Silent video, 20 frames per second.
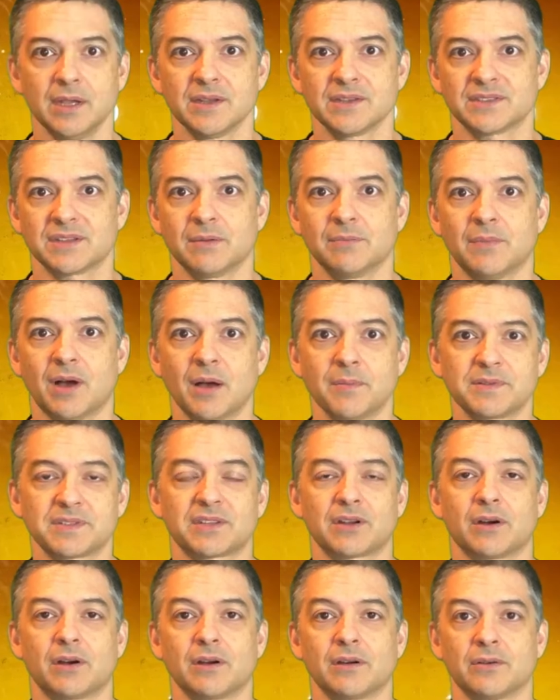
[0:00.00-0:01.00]
Some
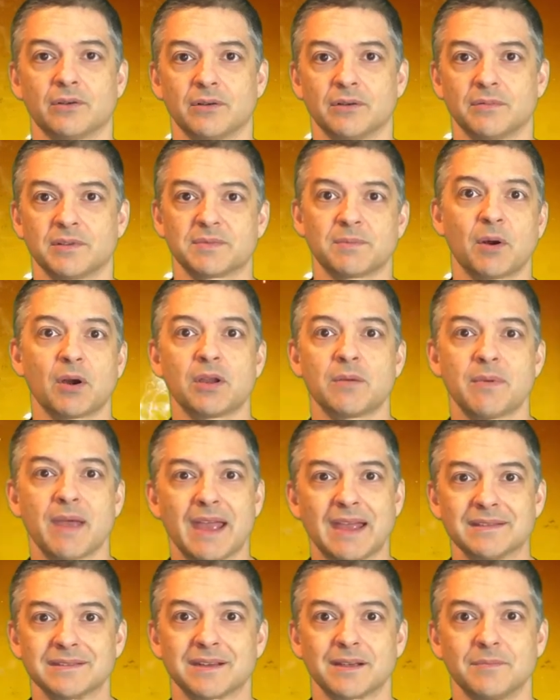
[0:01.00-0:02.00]
upstart or smarty pants